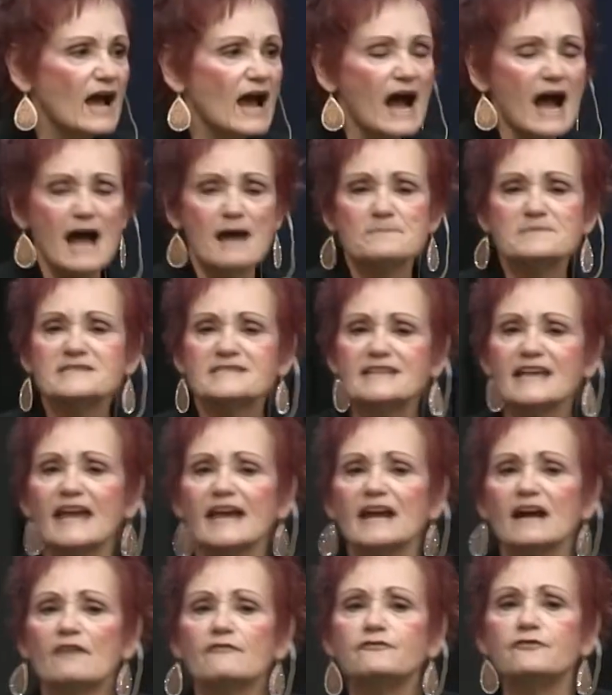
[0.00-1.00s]
I'm
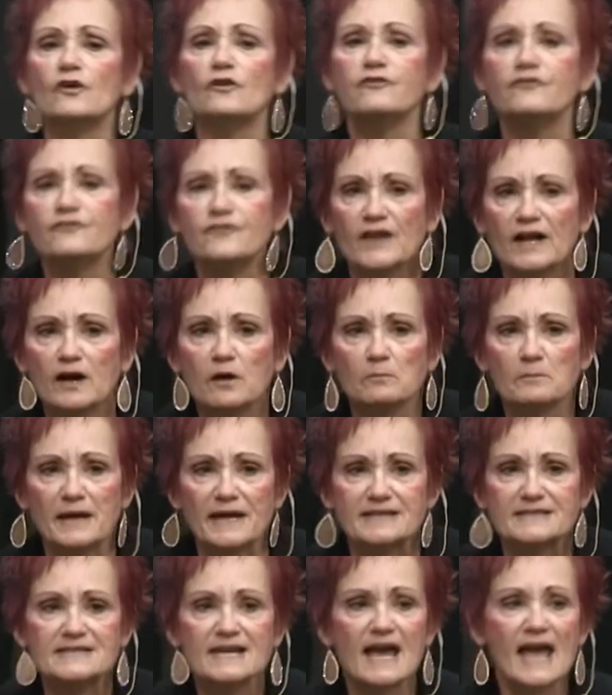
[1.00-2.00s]
seeing a
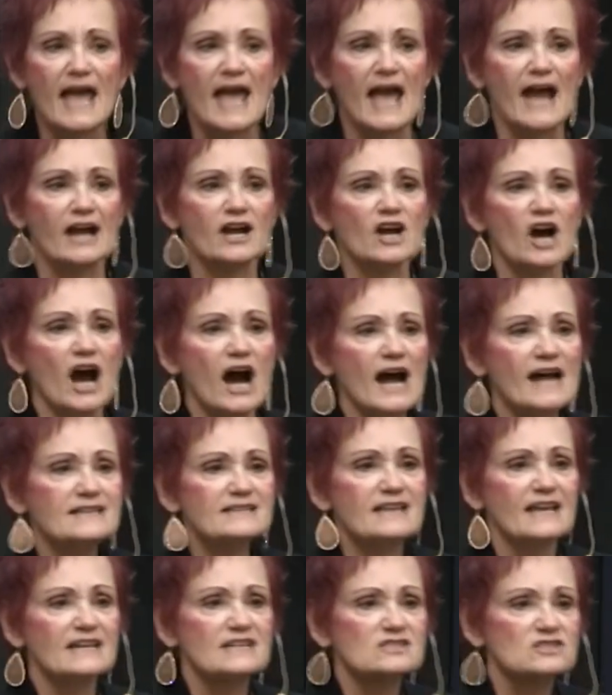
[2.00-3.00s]
fulfillment. And God
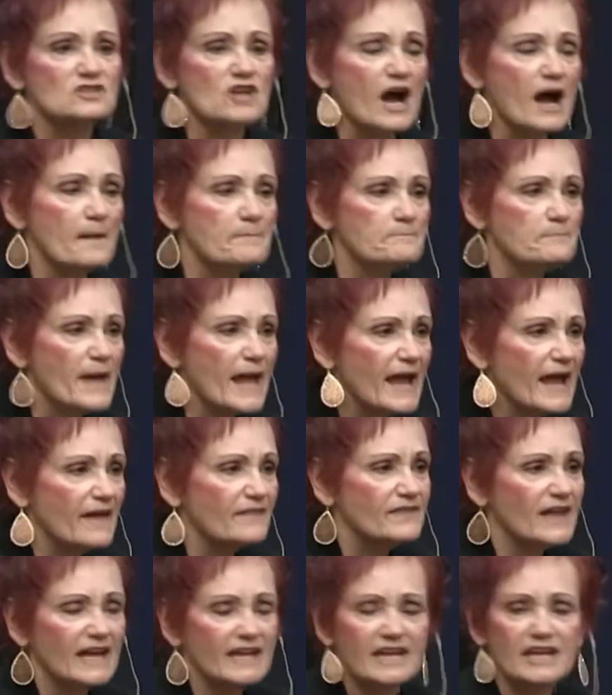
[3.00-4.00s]
is not man
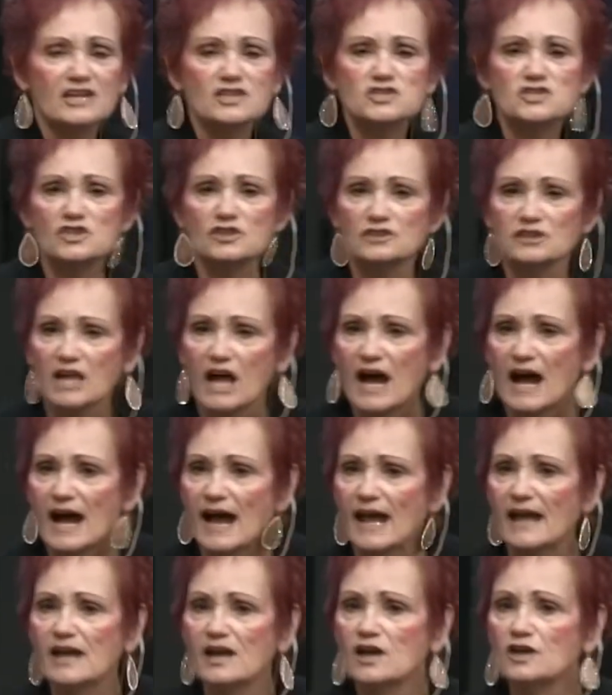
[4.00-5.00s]
that he should
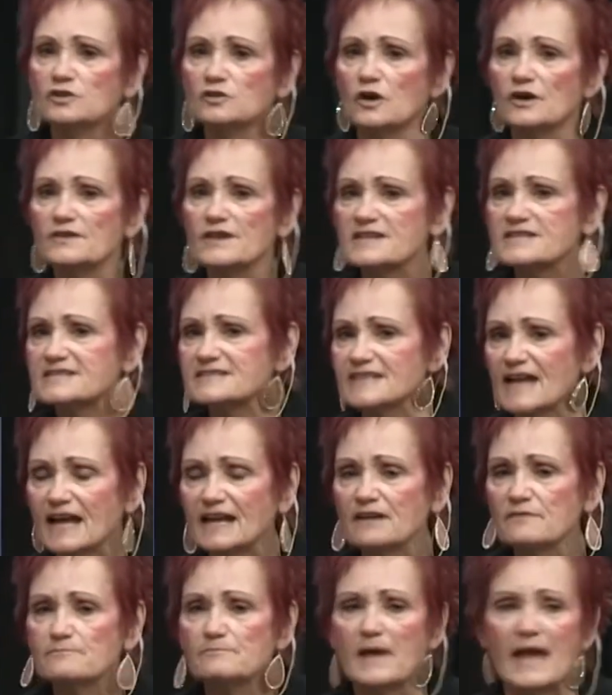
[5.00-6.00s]
lie, nor the son
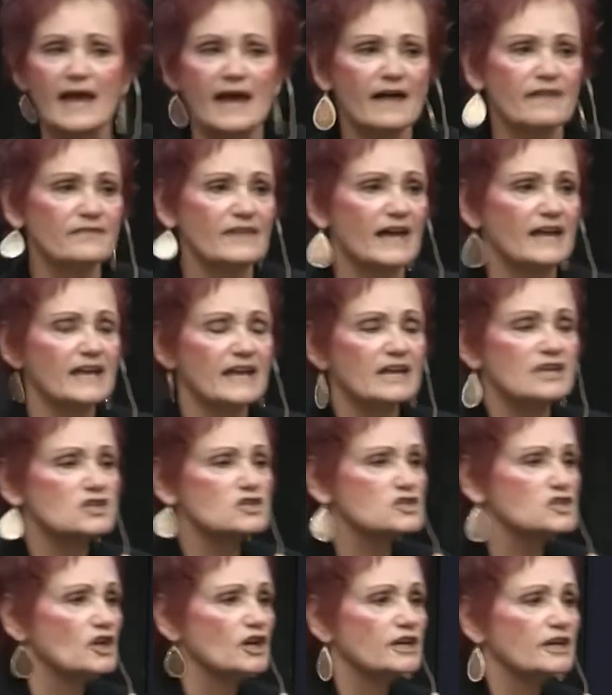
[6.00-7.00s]
of man that he
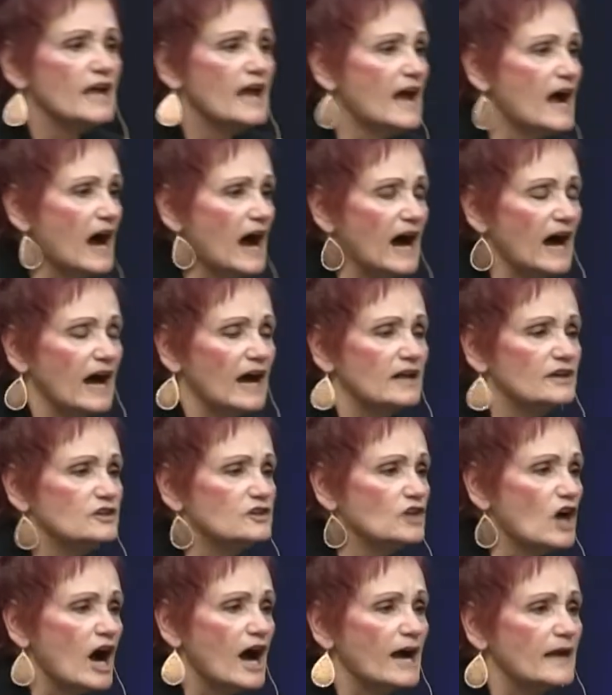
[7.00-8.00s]
should
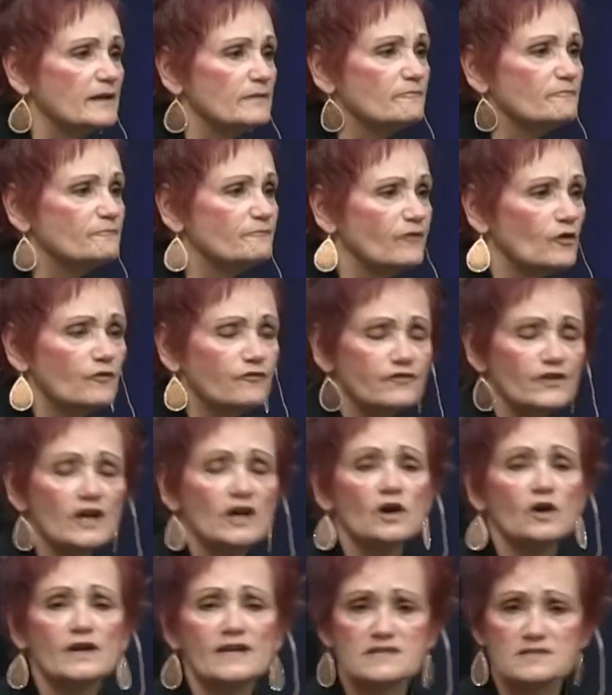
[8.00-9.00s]
not
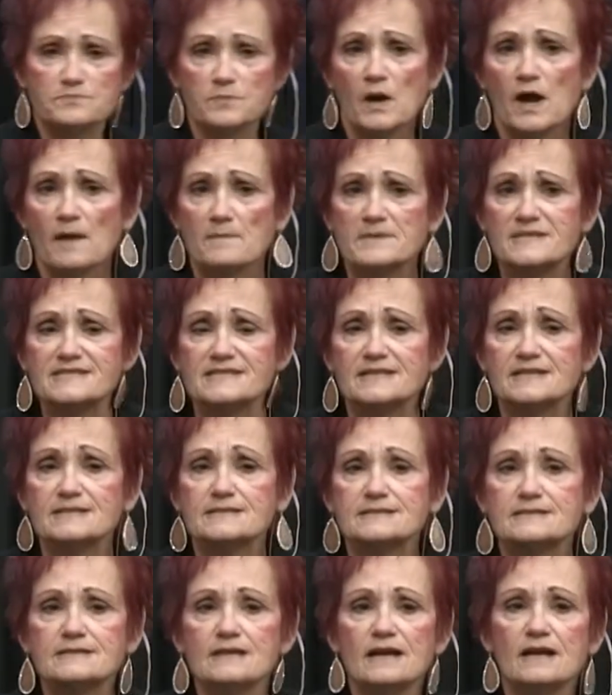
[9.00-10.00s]
fulfill his
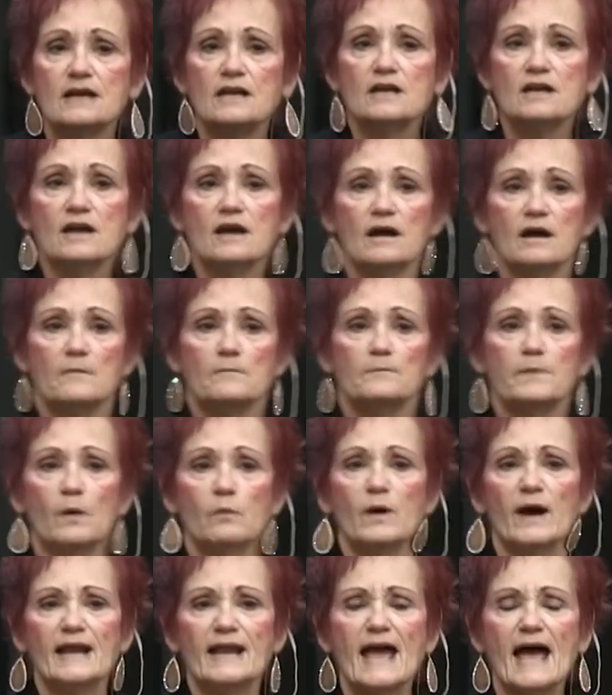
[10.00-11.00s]
promises. But
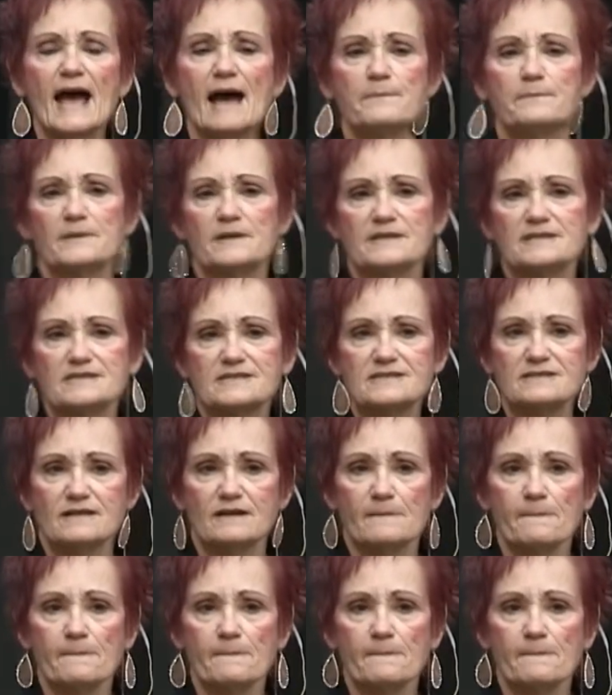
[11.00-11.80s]
what happens?